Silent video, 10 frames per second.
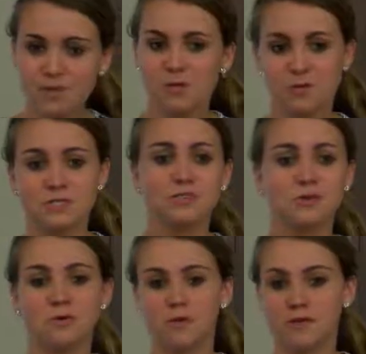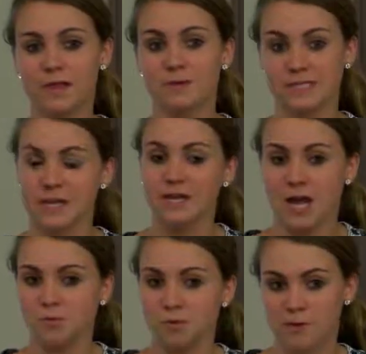it was still cool that it was like an
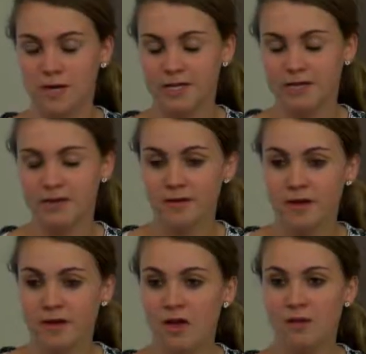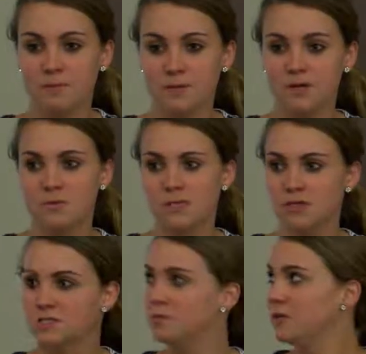actual body. And it was
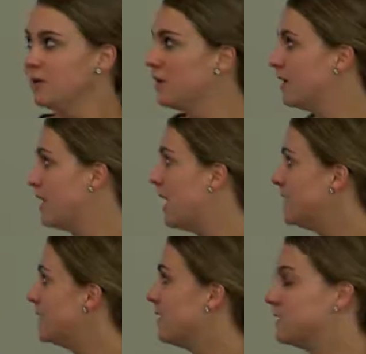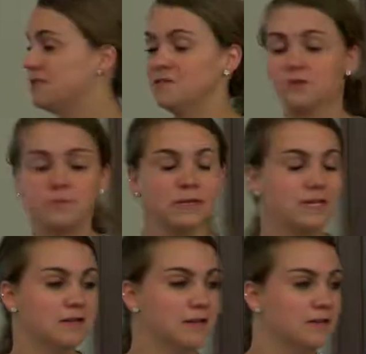also a really good anatomy lesson for
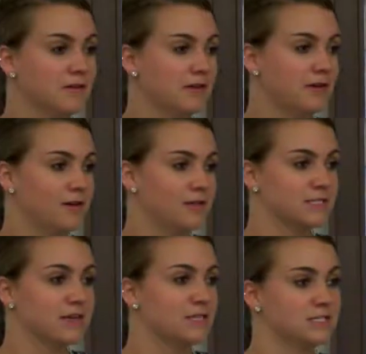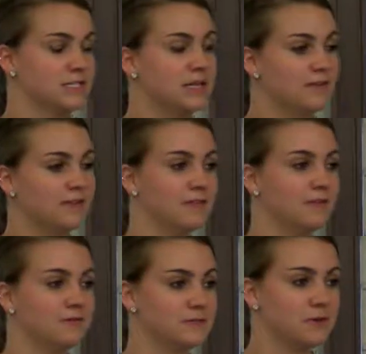me because I got to see everything
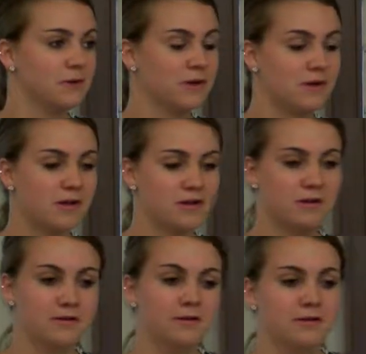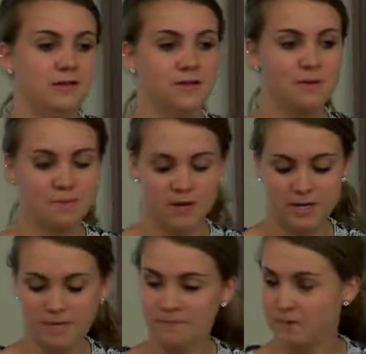that was going on in that body.